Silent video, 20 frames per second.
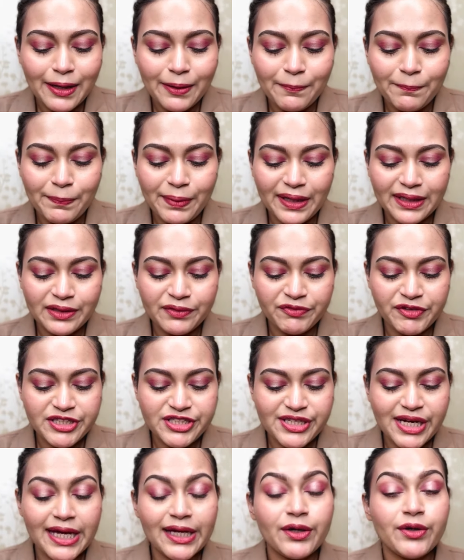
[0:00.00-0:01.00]
but
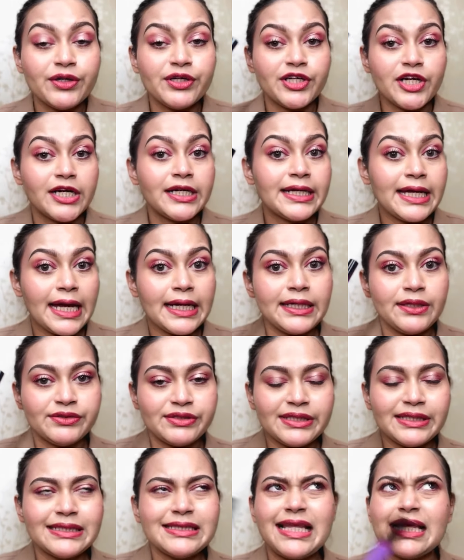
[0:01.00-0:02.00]
which I could not get
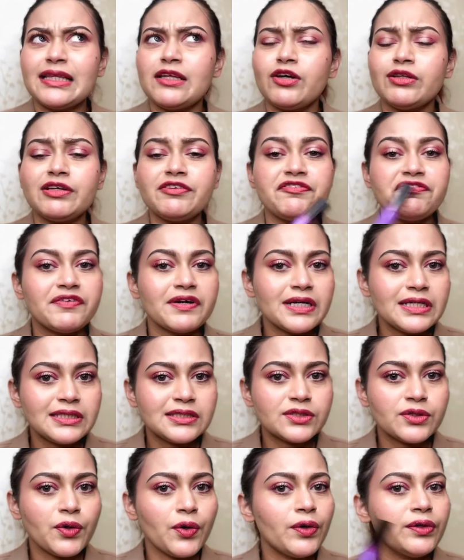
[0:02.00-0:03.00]
using this. Like on the
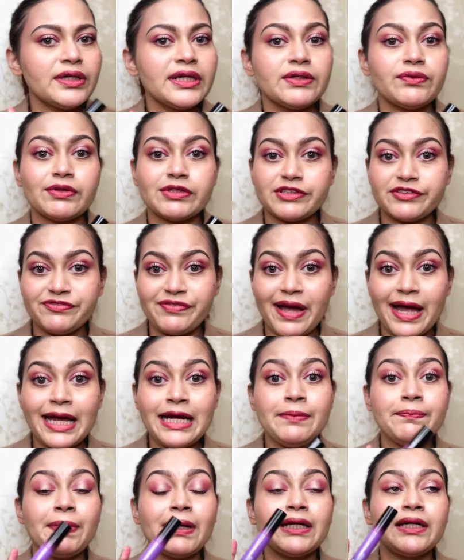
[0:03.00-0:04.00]
first coat it was
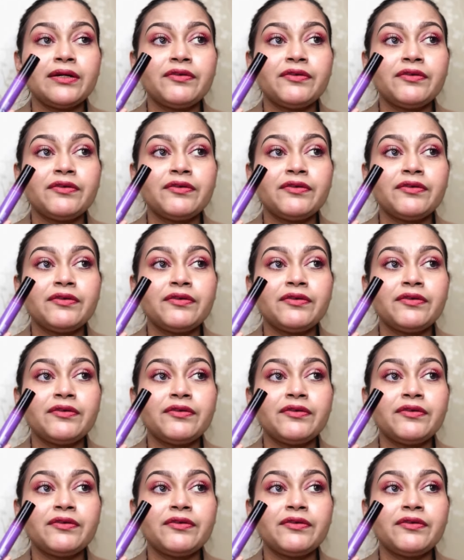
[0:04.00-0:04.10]
fine, but